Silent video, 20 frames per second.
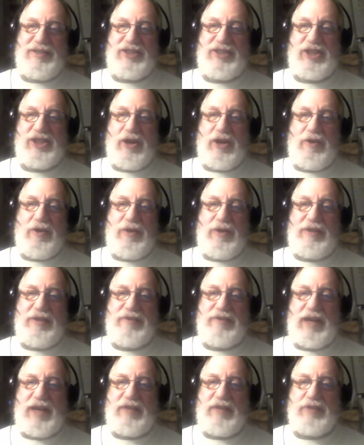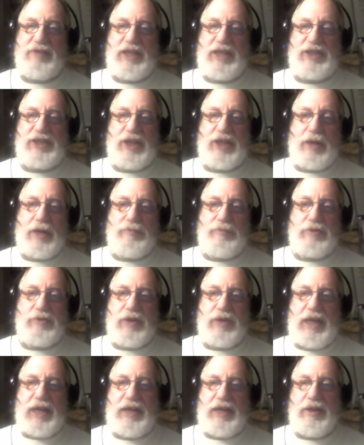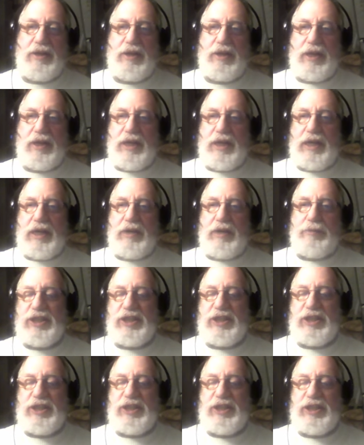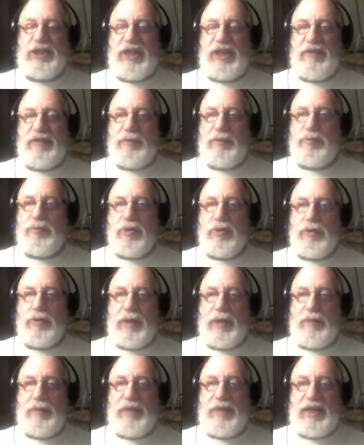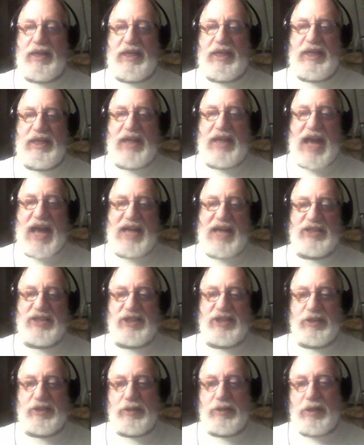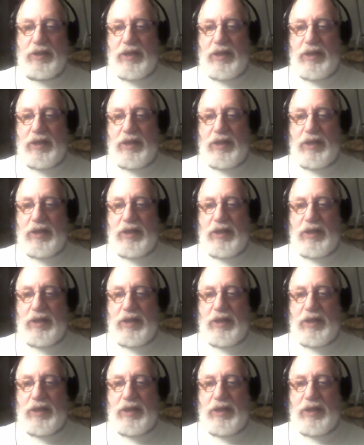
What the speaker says: So if I ever get to upgrade, it would be great to have the program that he has.